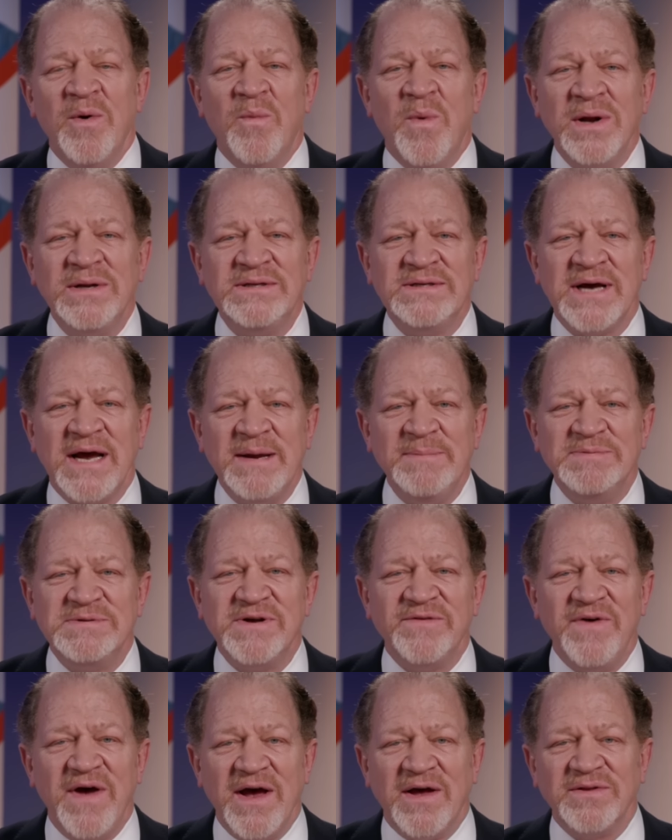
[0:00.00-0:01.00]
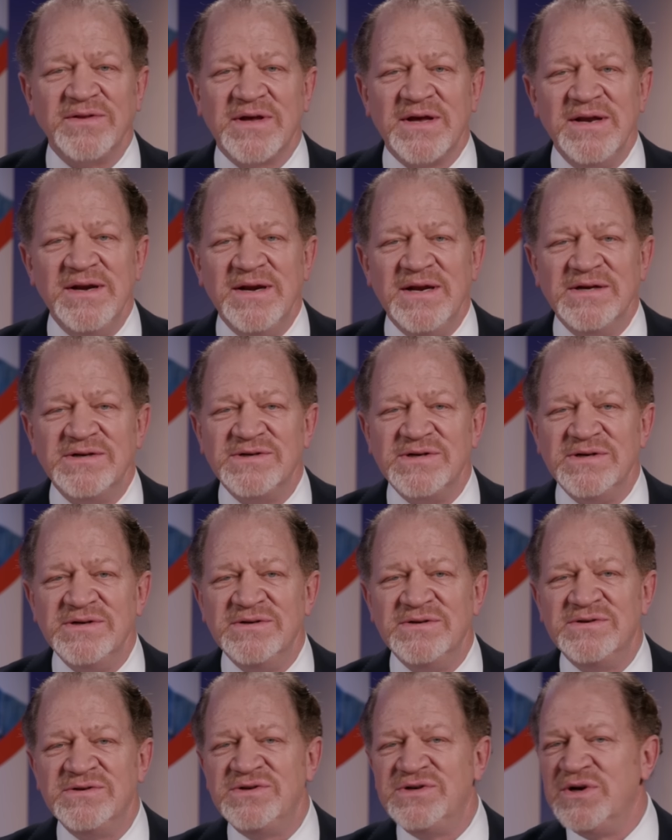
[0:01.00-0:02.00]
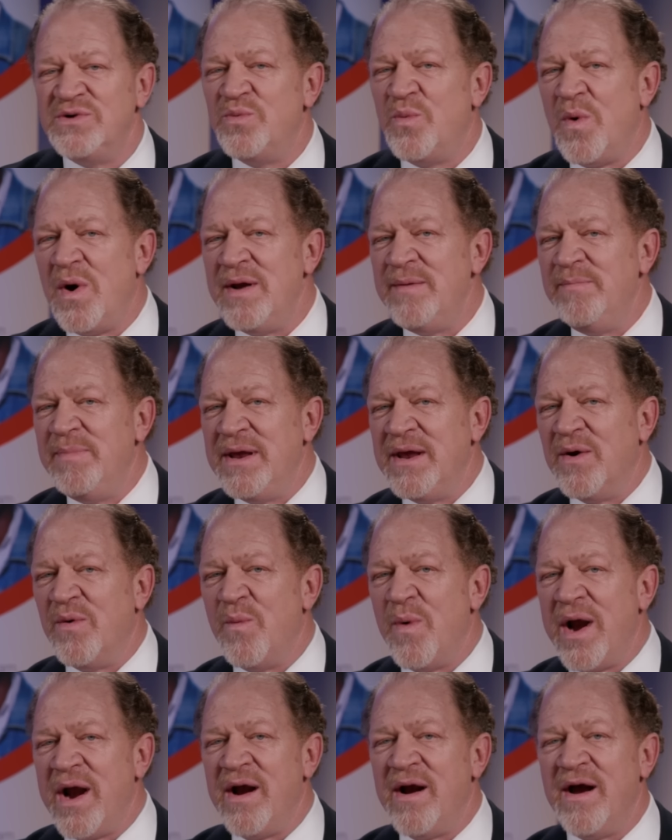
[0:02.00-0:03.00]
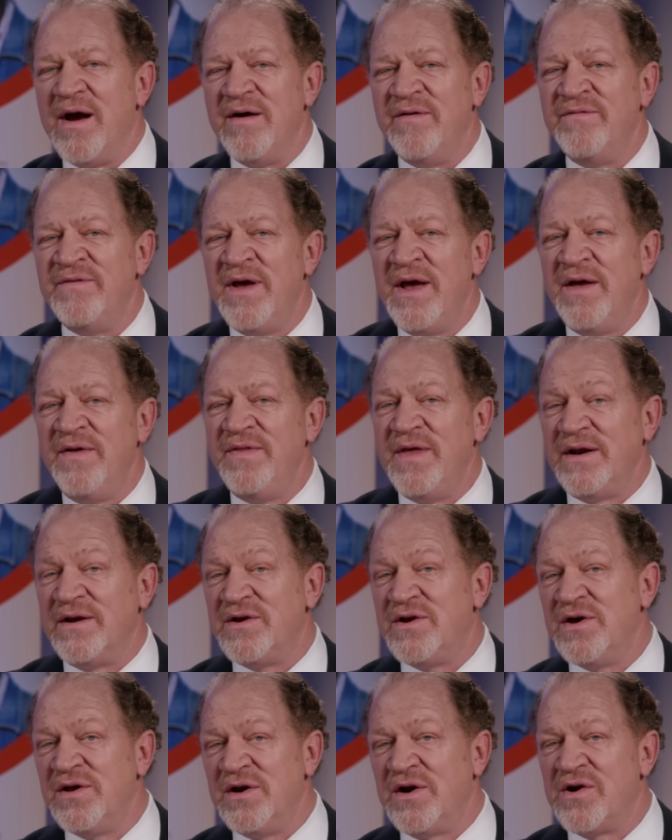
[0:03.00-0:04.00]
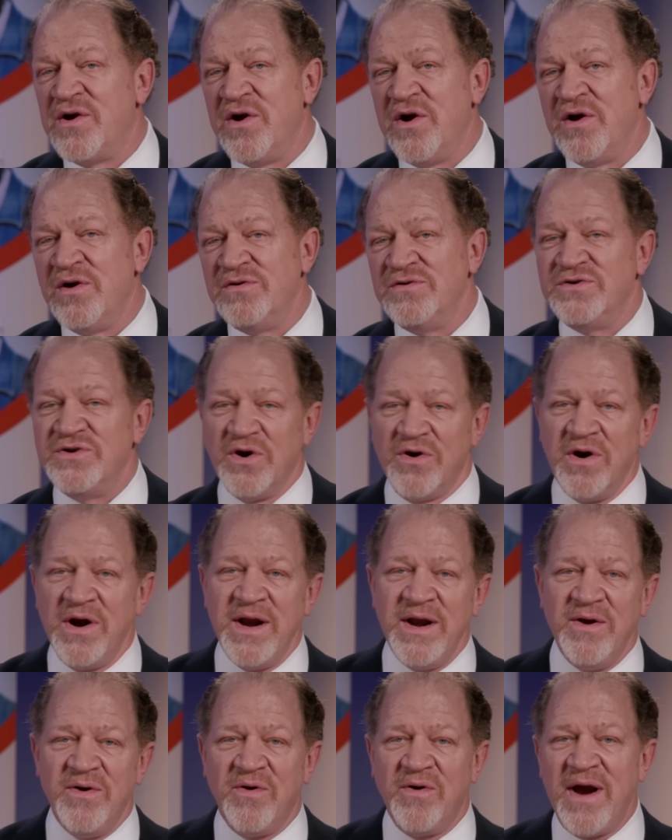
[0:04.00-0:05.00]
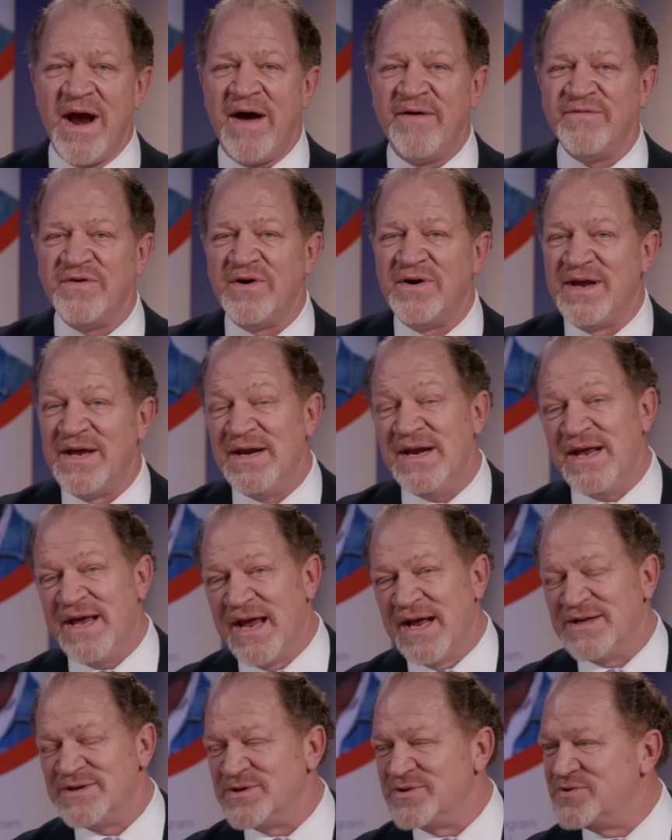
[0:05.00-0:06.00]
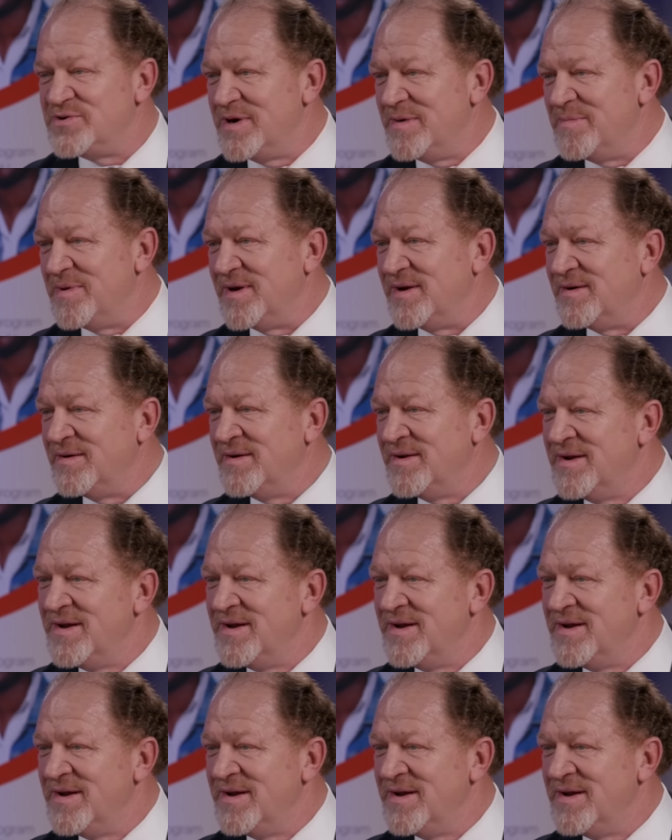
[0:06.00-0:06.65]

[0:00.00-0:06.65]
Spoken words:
What types of health conditions should one be aware of that could occur during or after kidney cancer treatment?